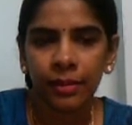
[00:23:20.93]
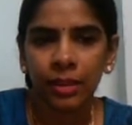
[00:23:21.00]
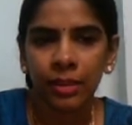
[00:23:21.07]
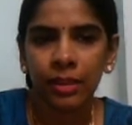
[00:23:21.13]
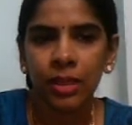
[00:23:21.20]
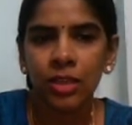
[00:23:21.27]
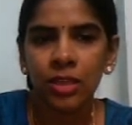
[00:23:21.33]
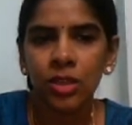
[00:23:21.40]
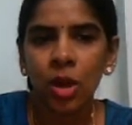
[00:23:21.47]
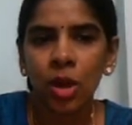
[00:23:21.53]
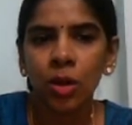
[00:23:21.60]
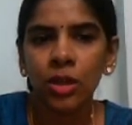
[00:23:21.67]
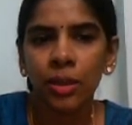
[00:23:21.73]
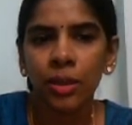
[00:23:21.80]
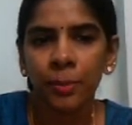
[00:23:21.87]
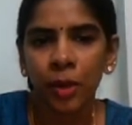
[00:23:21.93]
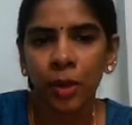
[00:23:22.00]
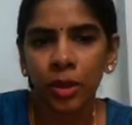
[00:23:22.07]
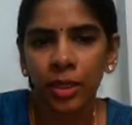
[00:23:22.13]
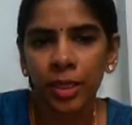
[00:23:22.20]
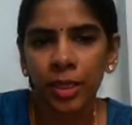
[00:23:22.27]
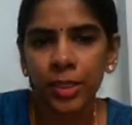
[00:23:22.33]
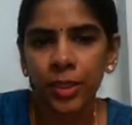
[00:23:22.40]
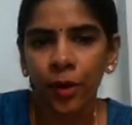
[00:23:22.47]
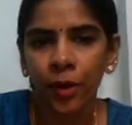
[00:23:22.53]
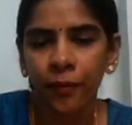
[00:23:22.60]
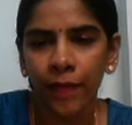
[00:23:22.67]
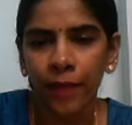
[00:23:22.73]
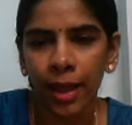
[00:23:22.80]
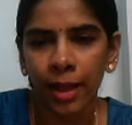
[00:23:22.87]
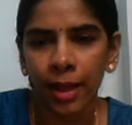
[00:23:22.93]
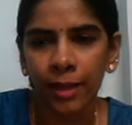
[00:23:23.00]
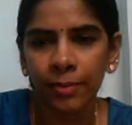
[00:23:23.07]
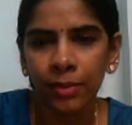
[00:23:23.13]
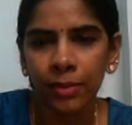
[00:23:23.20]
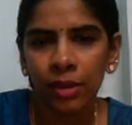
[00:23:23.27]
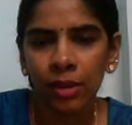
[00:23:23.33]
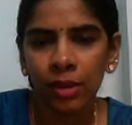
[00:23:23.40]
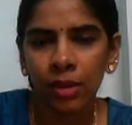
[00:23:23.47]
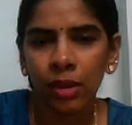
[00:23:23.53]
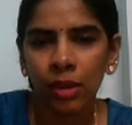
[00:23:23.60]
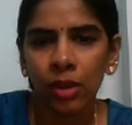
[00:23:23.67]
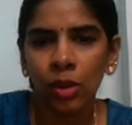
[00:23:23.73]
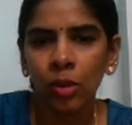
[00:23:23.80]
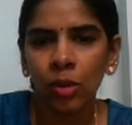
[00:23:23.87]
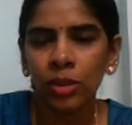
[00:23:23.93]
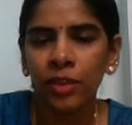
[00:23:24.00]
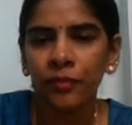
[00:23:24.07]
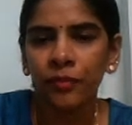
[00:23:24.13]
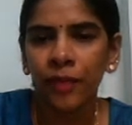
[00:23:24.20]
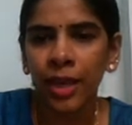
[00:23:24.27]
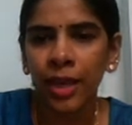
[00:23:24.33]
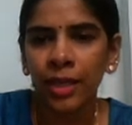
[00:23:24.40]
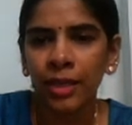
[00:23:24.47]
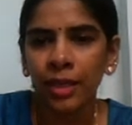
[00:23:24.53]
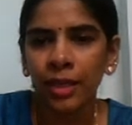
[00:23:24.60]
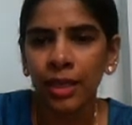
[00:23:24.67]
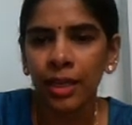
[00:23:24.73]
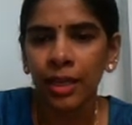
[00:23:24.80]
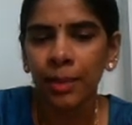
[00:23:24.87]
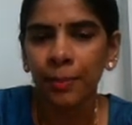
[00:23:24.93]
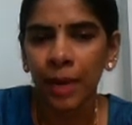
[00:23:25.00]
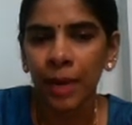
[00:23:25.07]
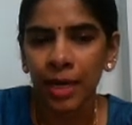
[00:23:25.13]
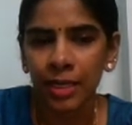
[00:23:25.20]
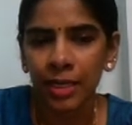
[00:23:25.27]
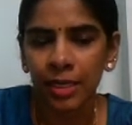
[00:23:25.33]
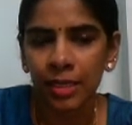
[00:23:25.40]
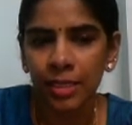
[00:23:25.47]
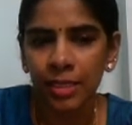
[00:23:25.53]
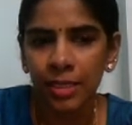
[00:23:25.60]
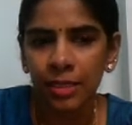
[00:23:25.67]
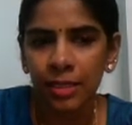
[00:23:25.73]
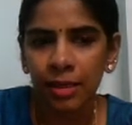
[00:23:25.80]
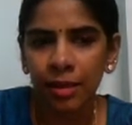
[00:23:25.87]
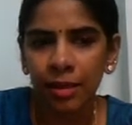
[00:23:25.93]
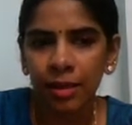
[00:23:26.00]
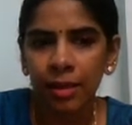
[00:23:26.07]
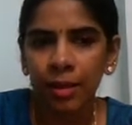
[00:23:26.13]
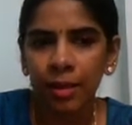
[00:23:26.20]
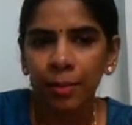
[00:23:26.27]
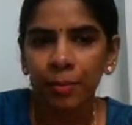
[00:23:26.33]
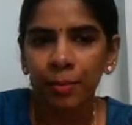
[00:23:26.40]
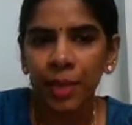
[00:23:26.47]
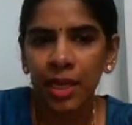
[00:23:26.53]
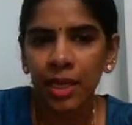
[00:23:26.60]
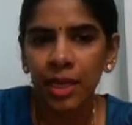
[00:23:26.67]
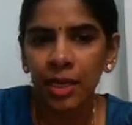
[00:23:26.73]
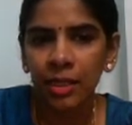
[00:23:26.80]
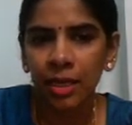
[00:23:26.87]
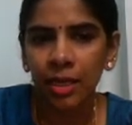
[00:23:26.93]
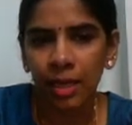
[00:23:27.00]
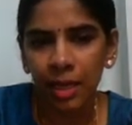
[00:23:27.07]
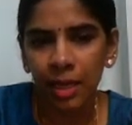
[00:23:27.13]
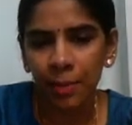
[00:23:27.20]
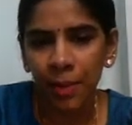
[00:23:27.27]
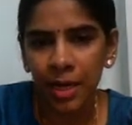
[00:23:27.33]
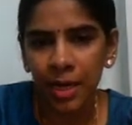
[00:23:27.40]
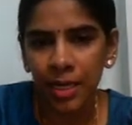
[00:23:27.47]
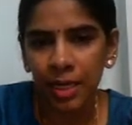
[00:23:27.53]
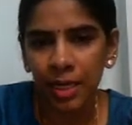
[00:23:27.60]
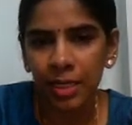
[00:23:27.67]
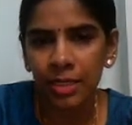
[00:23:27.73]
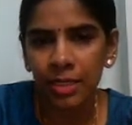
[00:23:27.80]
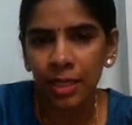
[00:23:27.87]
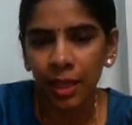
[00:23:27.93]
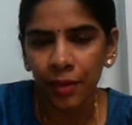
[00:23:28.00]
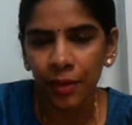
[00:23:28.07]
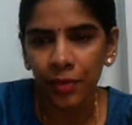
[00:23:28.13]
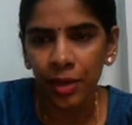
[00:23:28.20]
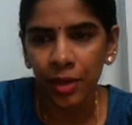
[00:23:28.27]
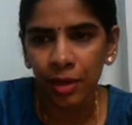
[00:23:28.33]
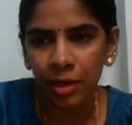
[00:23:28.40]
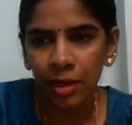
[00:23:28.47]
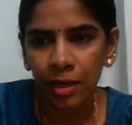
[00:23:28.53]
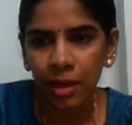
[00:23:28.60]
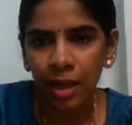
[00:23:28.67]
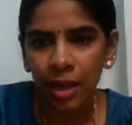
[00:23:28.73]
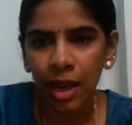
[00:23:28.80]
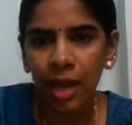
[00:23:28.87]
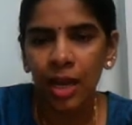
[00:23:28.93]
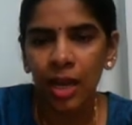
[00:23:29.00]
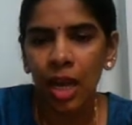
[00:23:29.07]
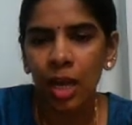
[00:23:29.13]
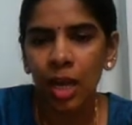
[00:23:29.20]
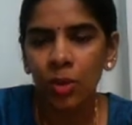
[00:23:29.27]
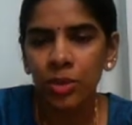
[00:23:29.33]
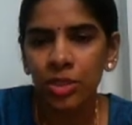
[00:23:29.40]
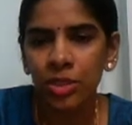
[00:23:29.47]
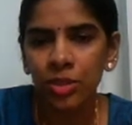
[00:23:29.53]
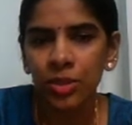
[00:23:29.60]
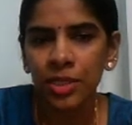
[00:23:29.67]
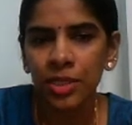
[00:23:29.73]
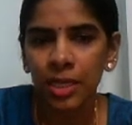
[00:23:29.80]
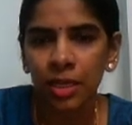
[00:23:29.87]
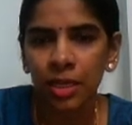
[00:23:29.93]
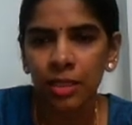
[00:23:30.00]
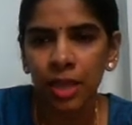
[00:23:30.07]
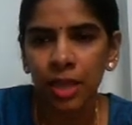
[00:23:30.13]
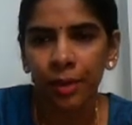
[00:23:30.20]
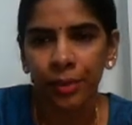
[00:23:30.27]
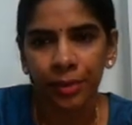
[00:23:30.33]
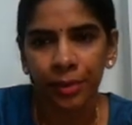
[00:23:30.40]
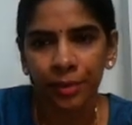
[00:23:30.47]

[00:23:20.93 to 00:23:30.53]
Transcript: The dissolved particles of alum load the fine clay particles, making the clay particles heavier and allow it to settle down.